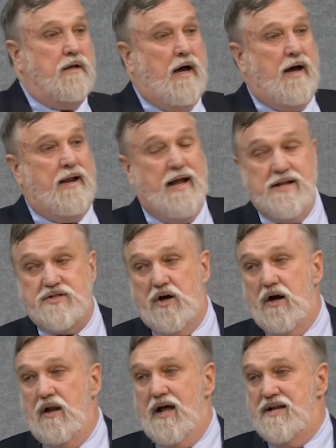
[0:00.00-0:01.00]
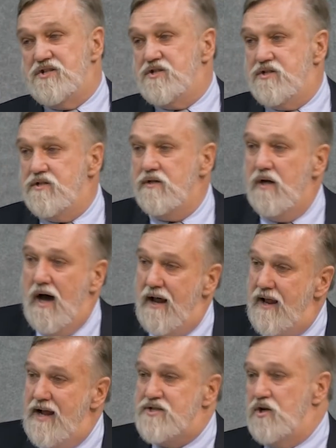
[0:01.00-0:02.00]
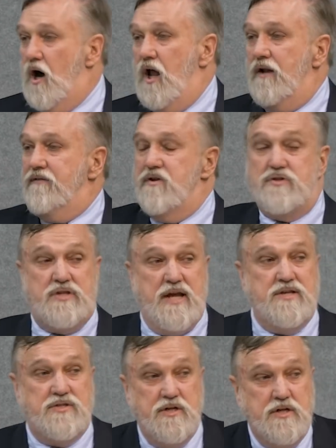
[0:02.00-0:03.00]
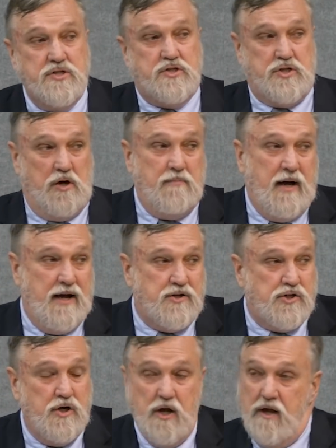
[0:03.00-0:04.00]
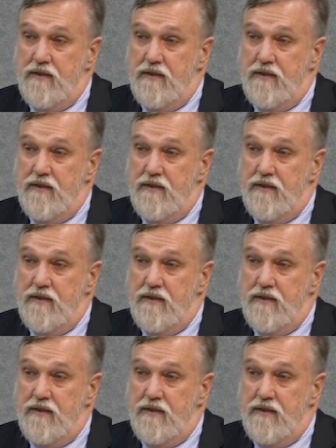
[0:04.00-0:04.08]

God hates our lusts. God hates all of those things so much